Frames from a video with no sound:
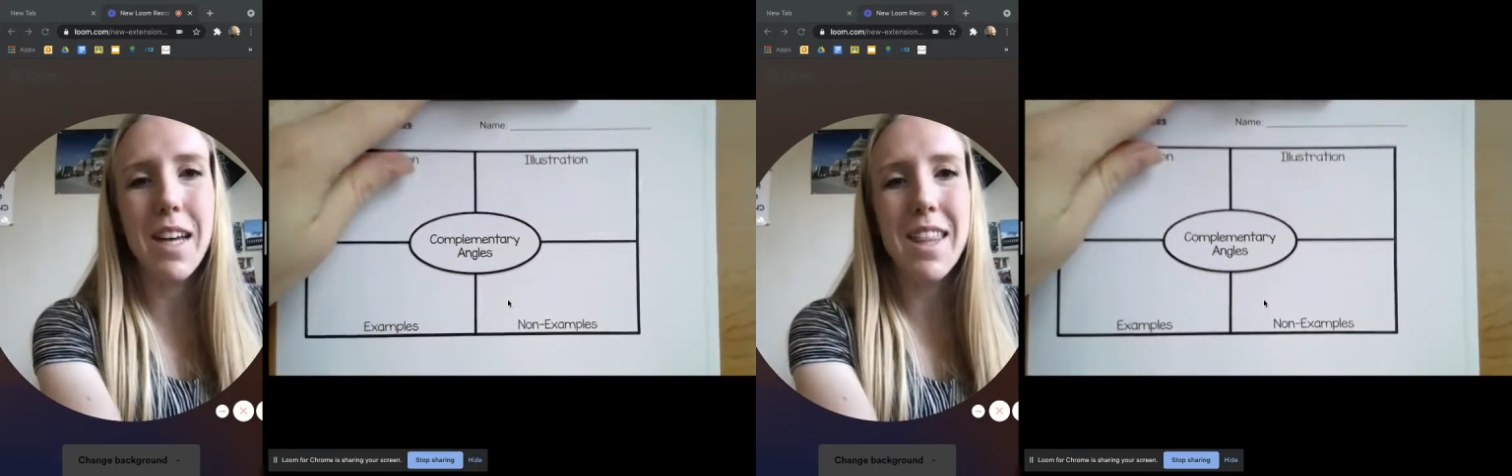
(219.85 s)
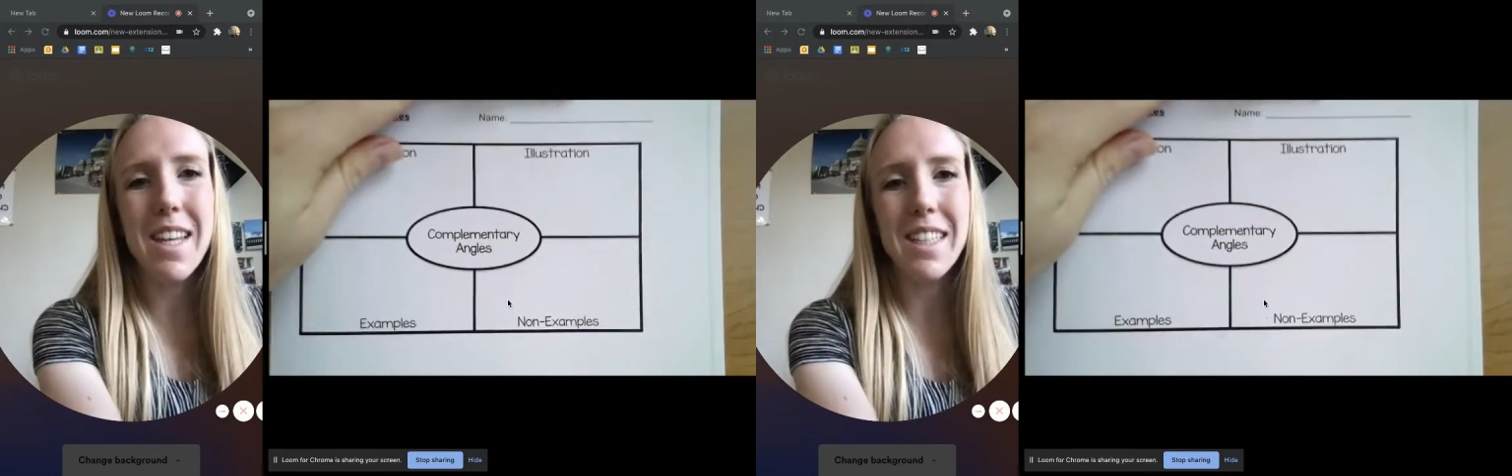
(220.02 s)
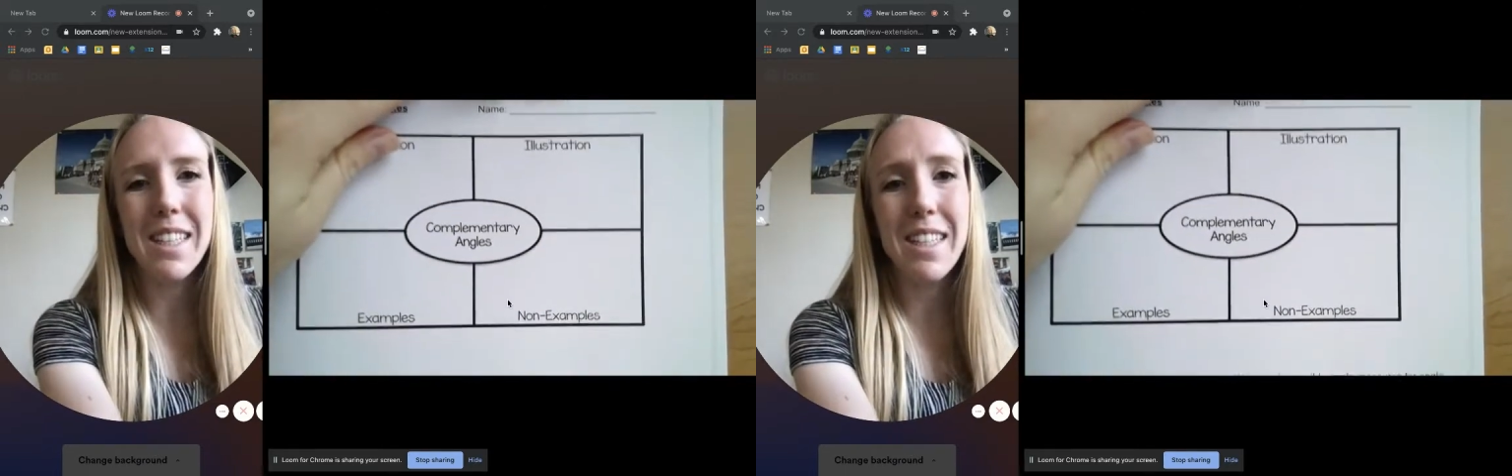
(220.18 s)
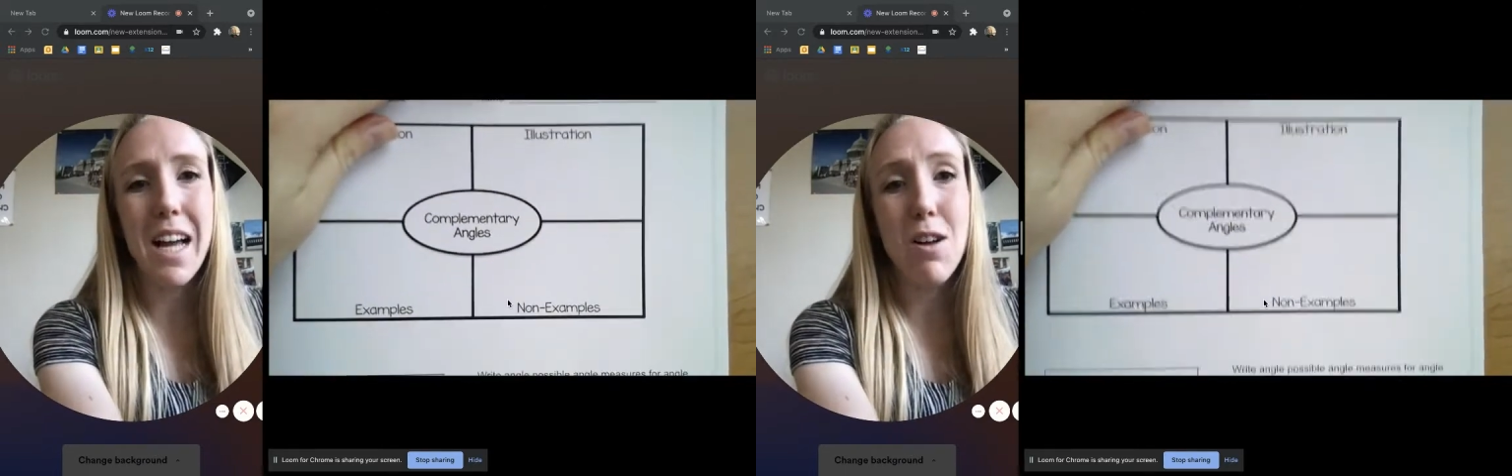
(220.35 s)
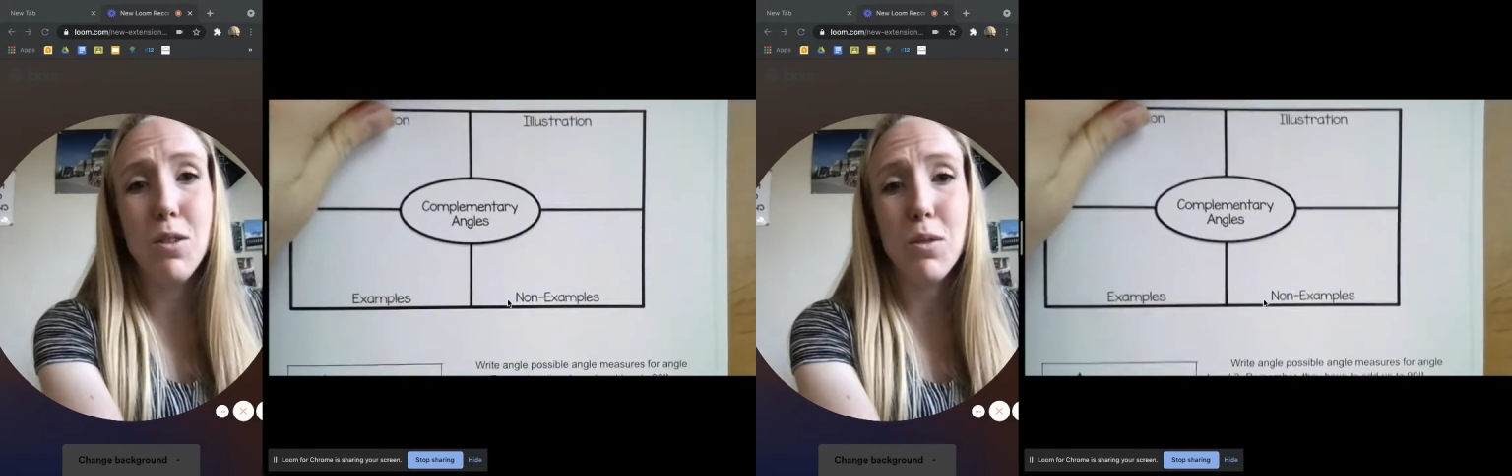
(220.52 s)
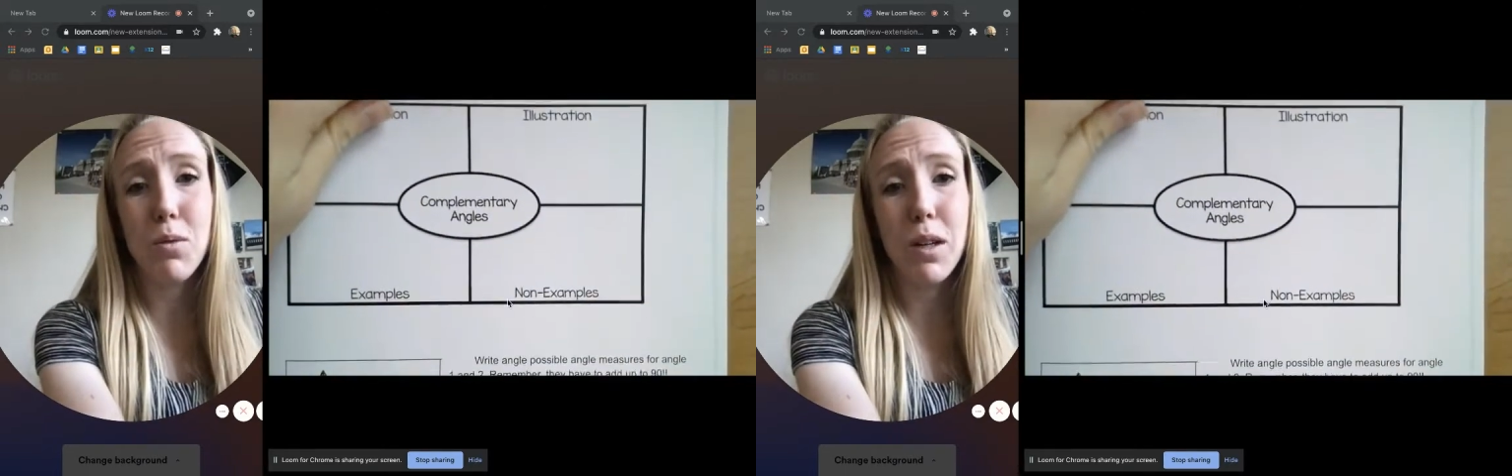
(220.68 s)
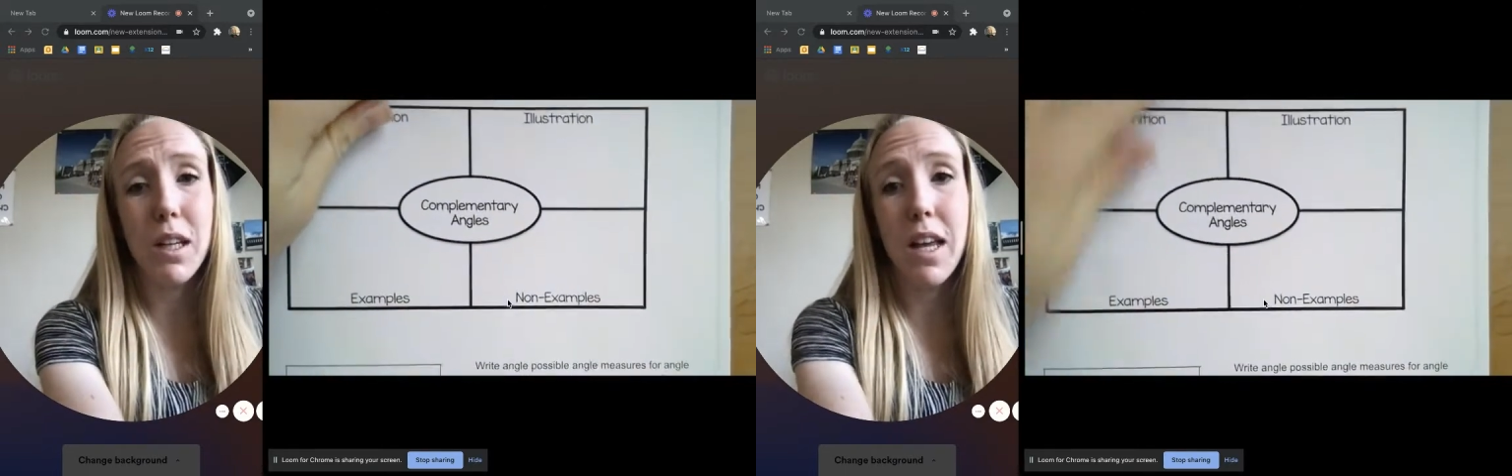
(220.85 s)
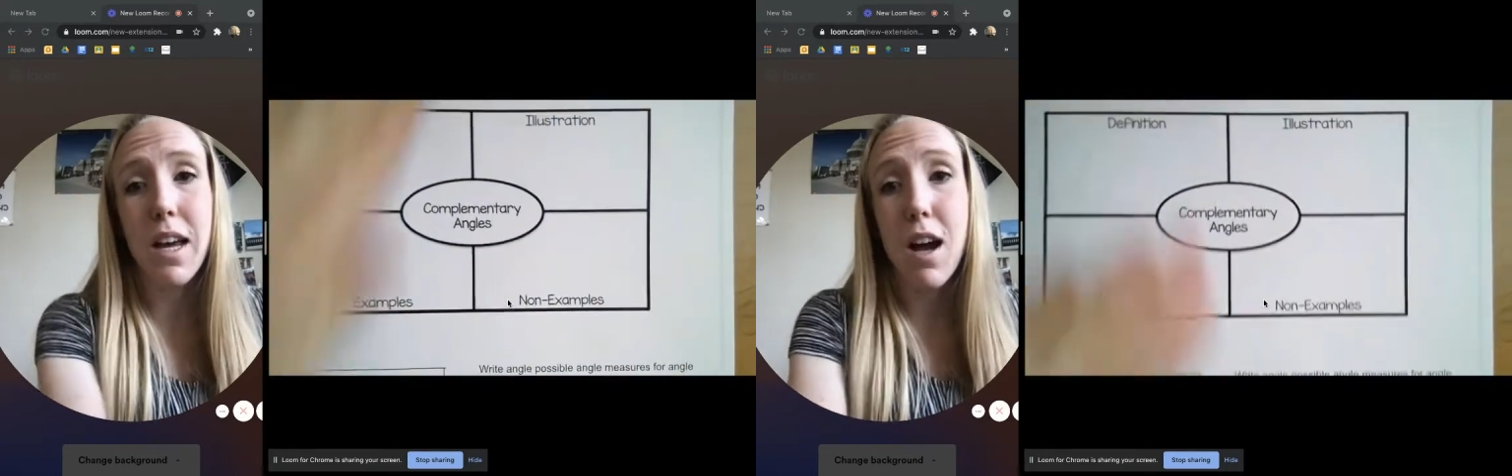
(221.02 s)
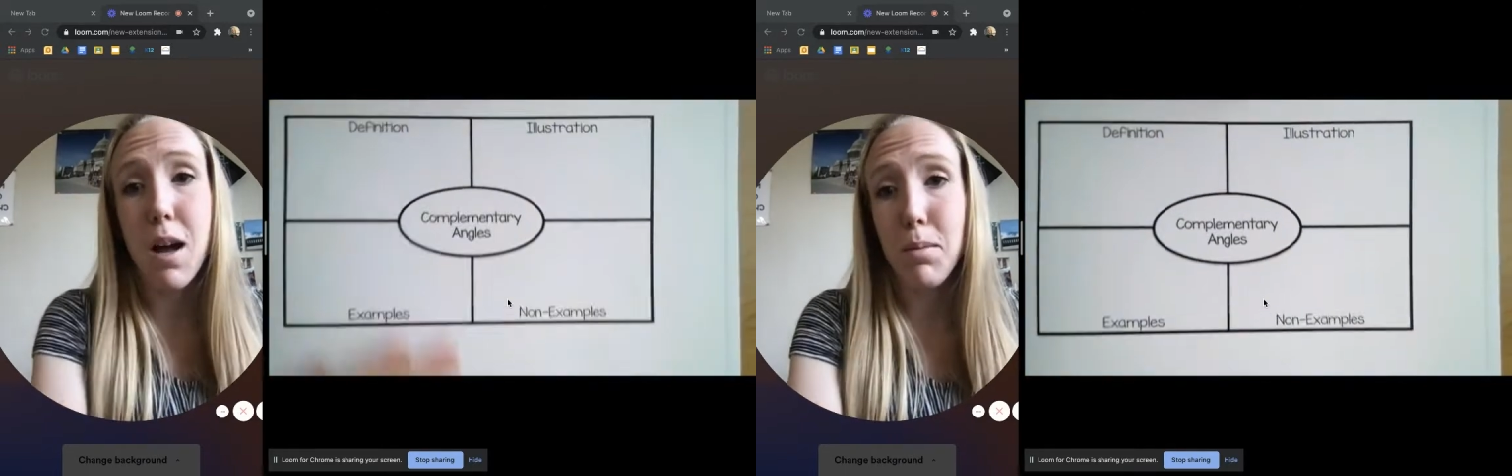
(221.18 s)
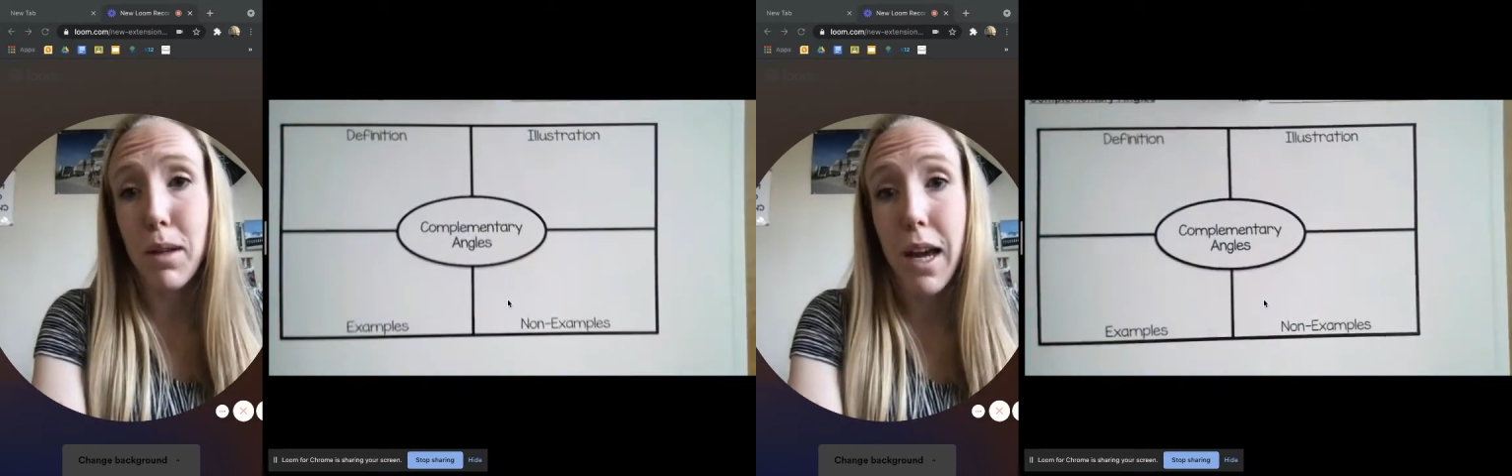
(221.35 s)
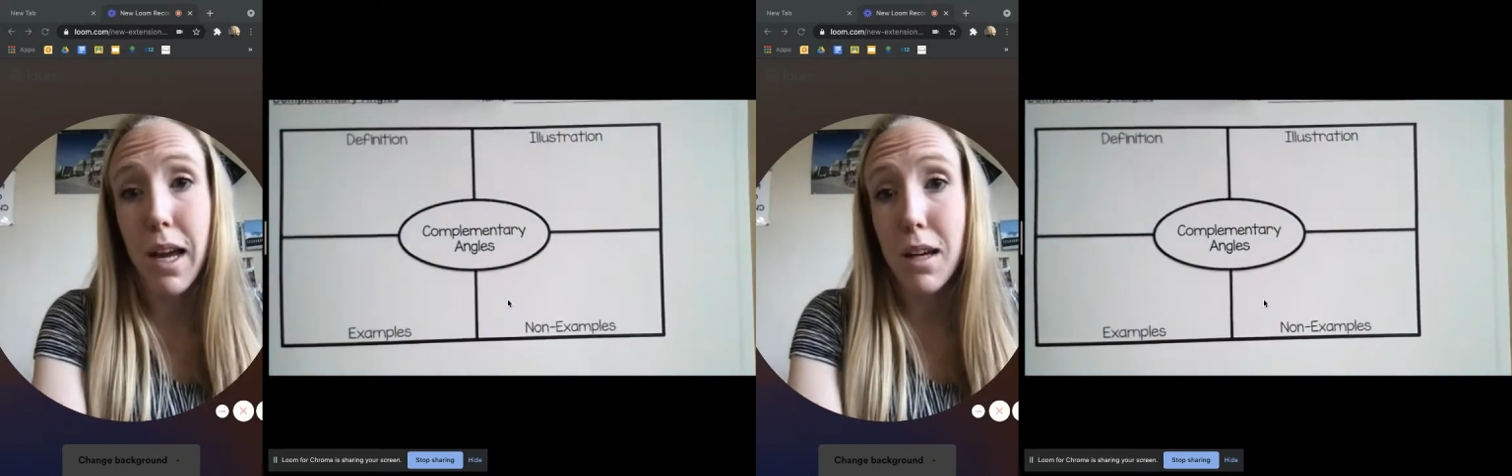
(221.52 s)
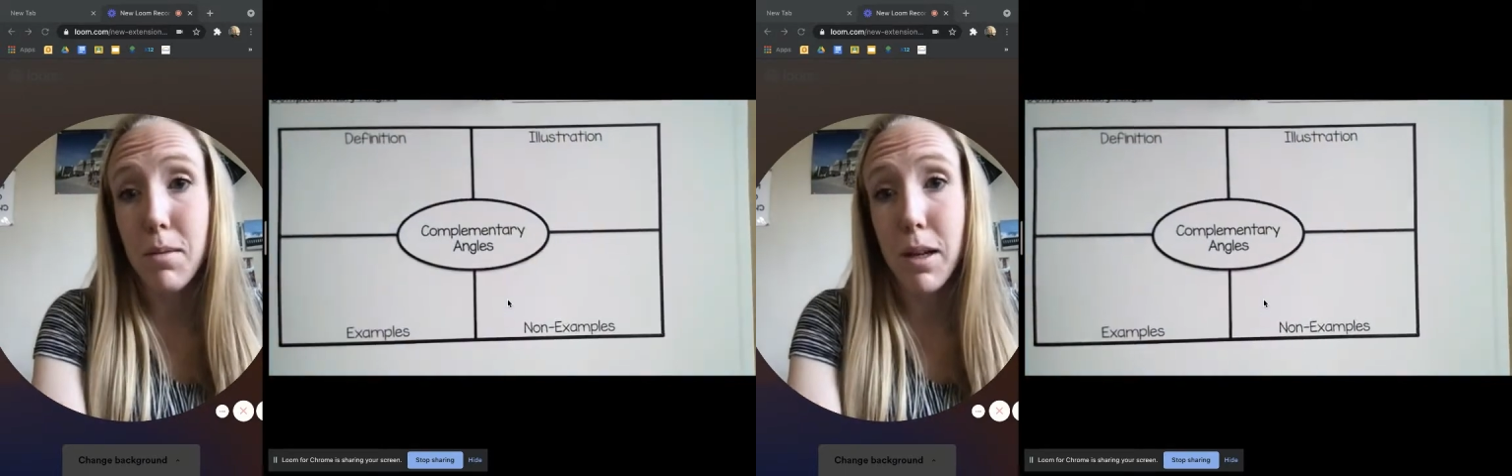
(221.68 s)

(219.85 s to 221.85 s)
And this sounds really complicated,